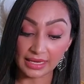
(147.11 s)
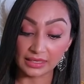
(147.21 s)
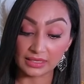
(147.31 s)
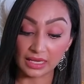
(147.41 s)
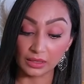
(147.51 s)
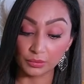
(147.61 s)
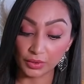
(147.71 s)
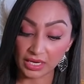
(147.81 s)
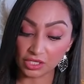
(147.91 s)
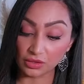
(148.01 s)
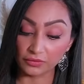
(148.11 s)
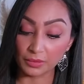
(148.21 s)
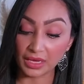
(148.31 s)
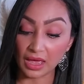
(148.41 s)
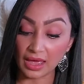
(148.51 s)
and a celebration
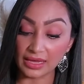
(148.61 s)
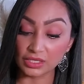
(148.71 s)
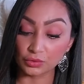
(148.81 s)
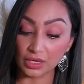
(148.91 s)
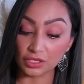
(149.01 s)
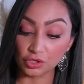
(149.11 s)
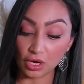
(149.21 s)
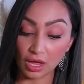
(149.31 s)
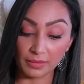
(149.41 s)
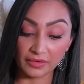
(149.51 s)
from the high-stress job